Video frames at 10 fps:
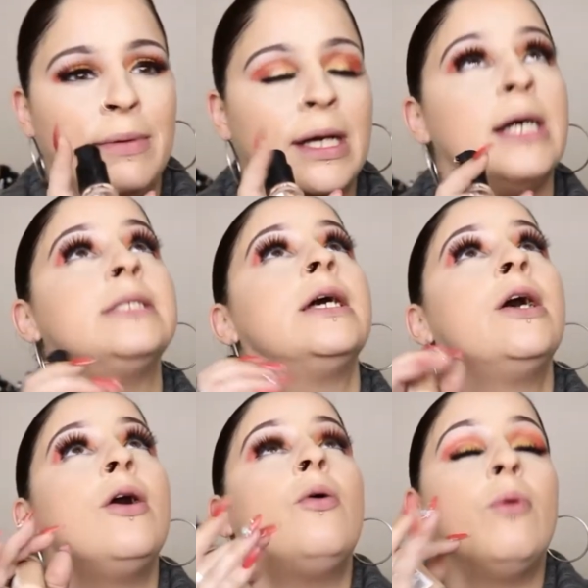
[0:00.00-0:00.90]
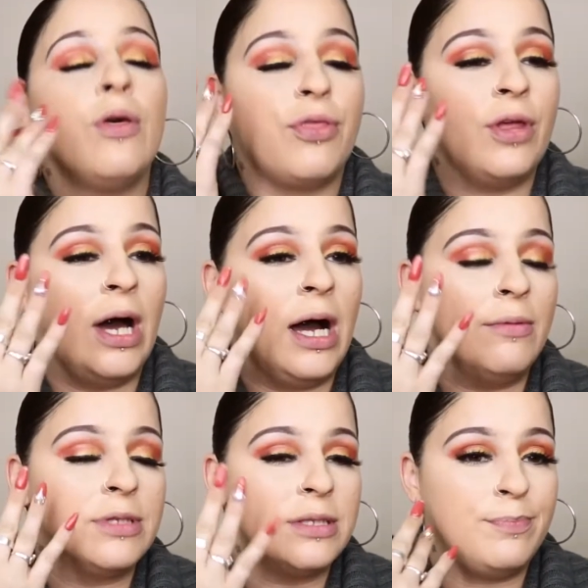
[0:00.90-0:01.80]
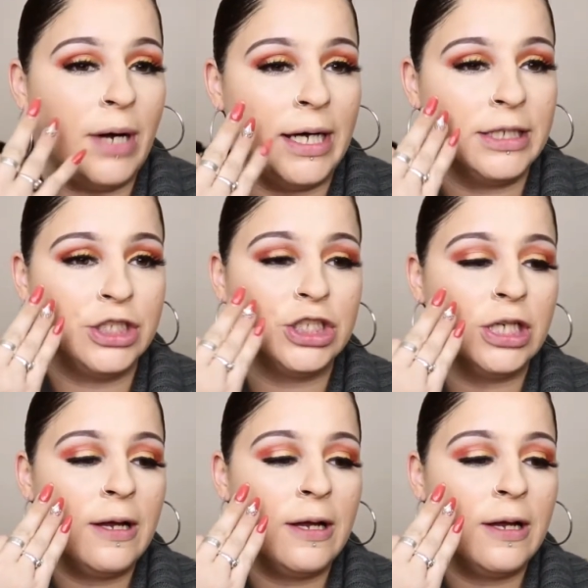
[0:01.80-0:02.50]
because with the sponge,